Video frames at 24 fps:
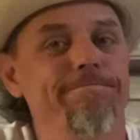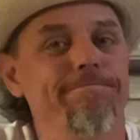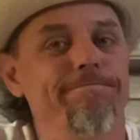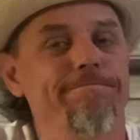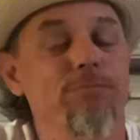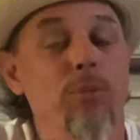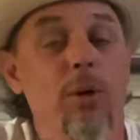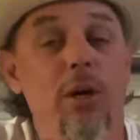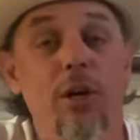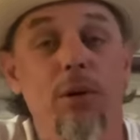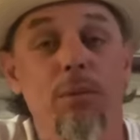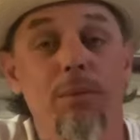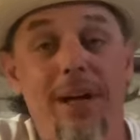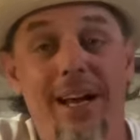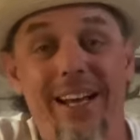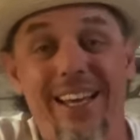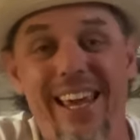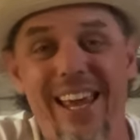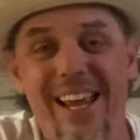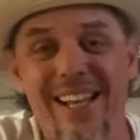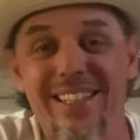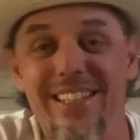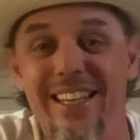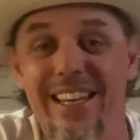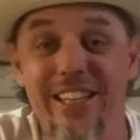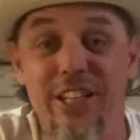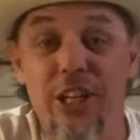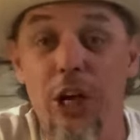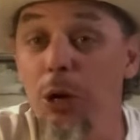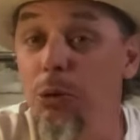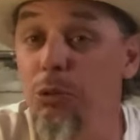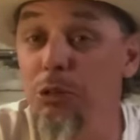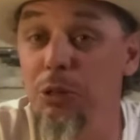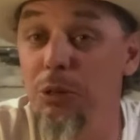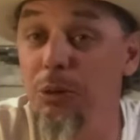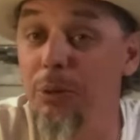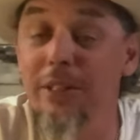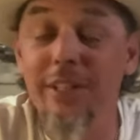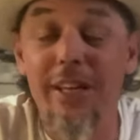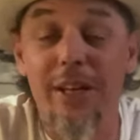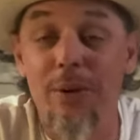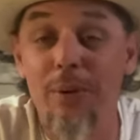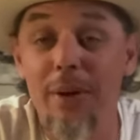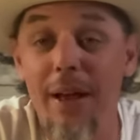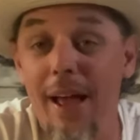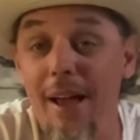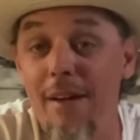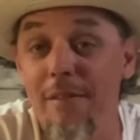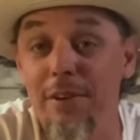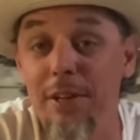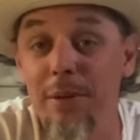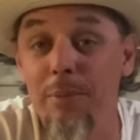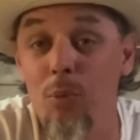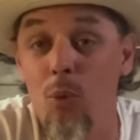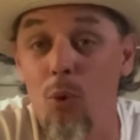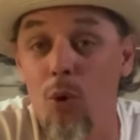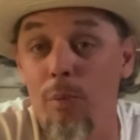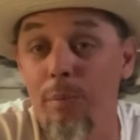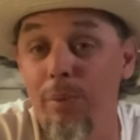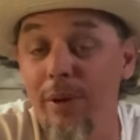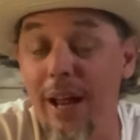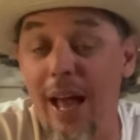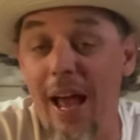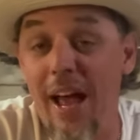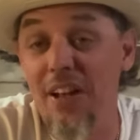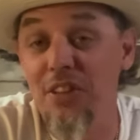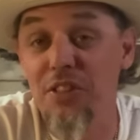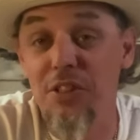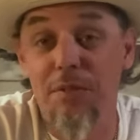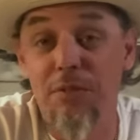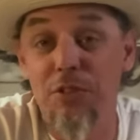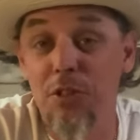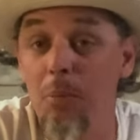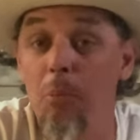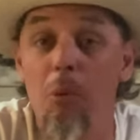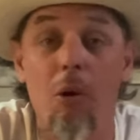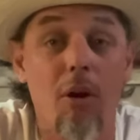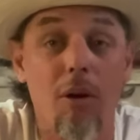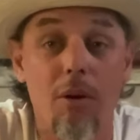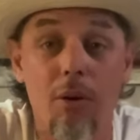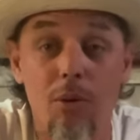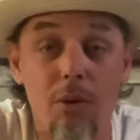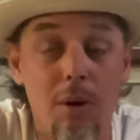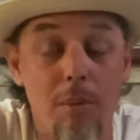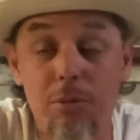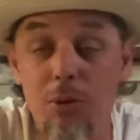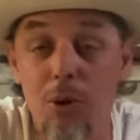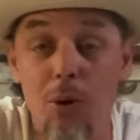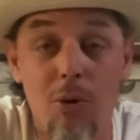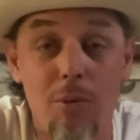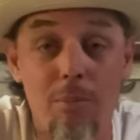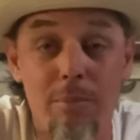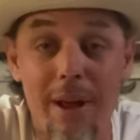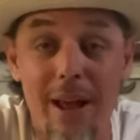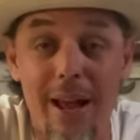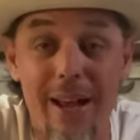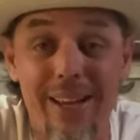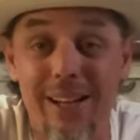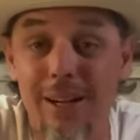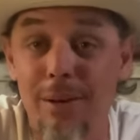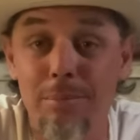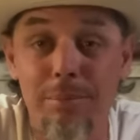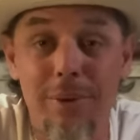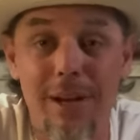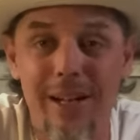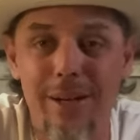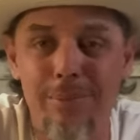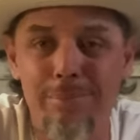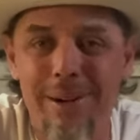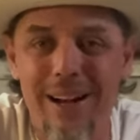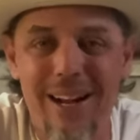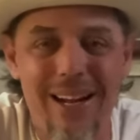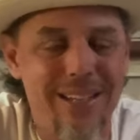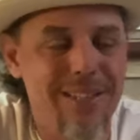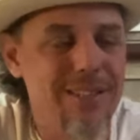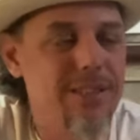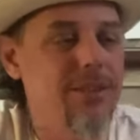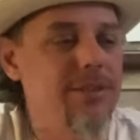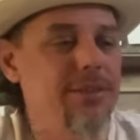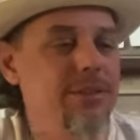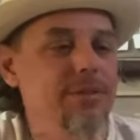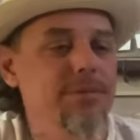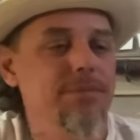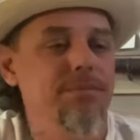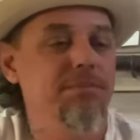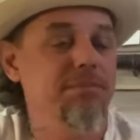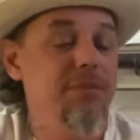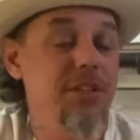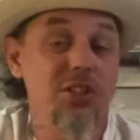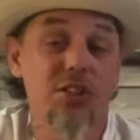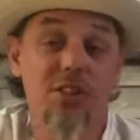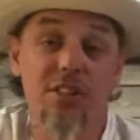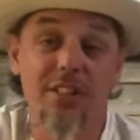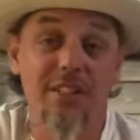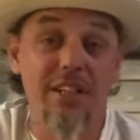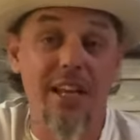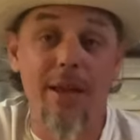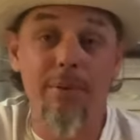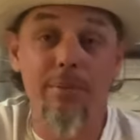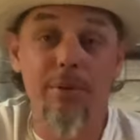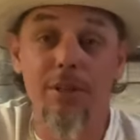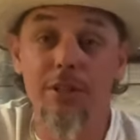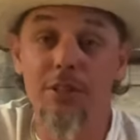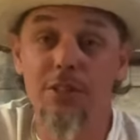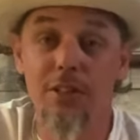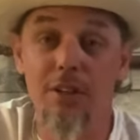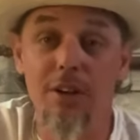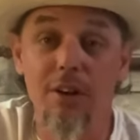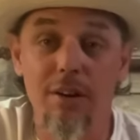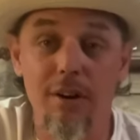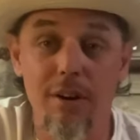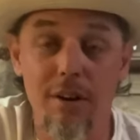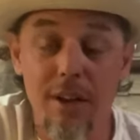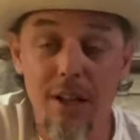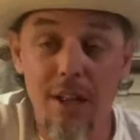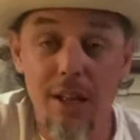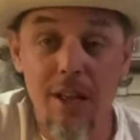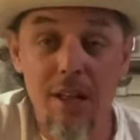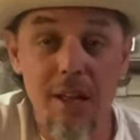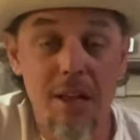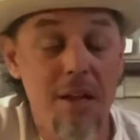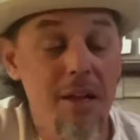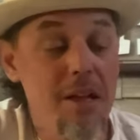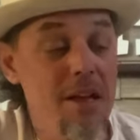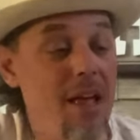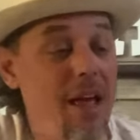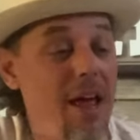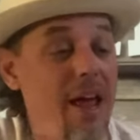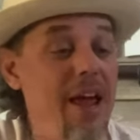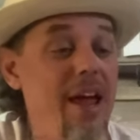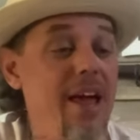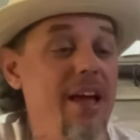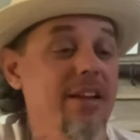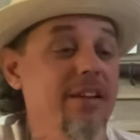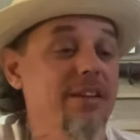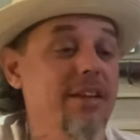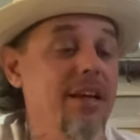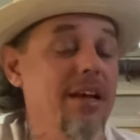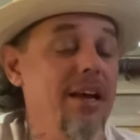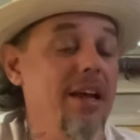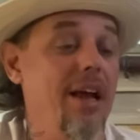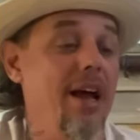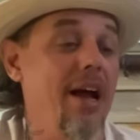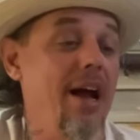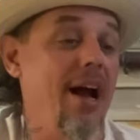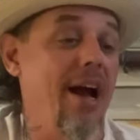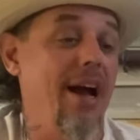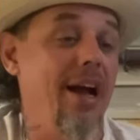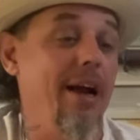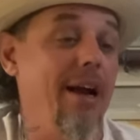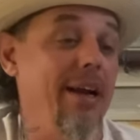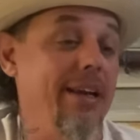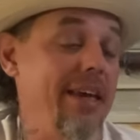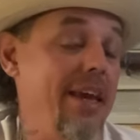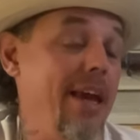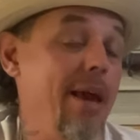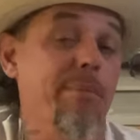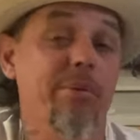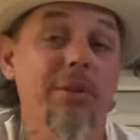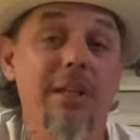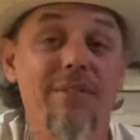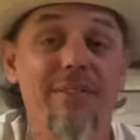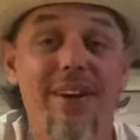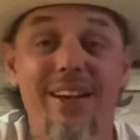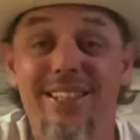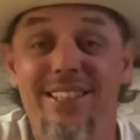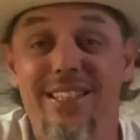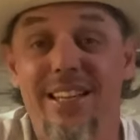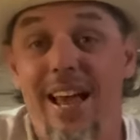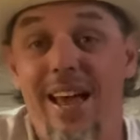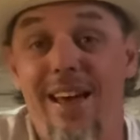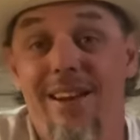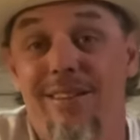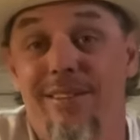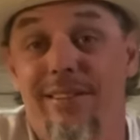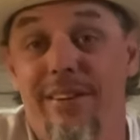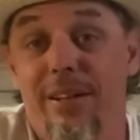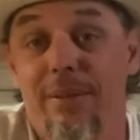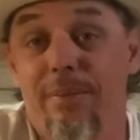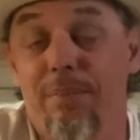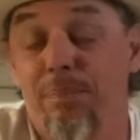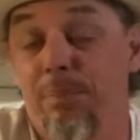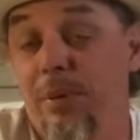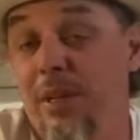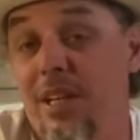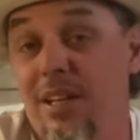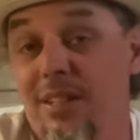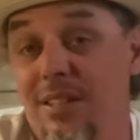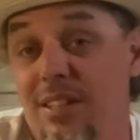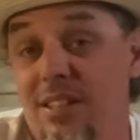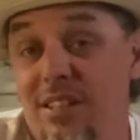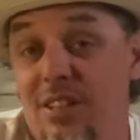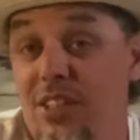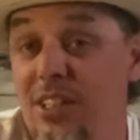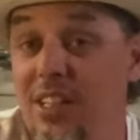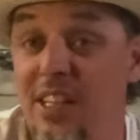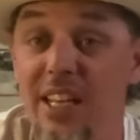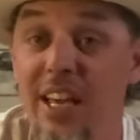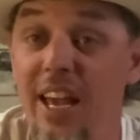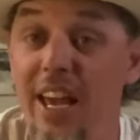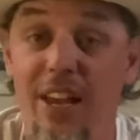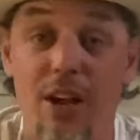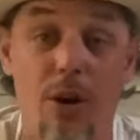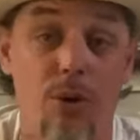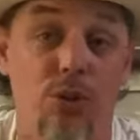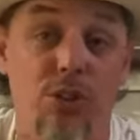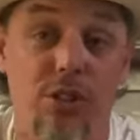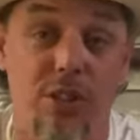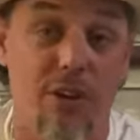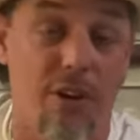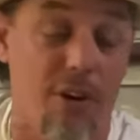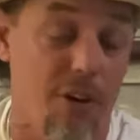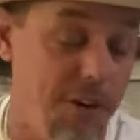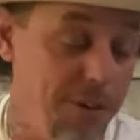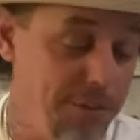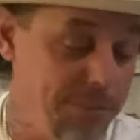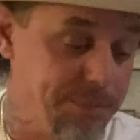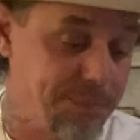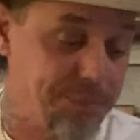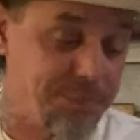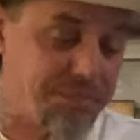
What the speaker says: well, I can't say go-to because I don't have any more, but as of tomorrow, I'm going back and I'm buying a box. This is a damn good cigar, and I can't believe I sat on it because it's a CAO cigar.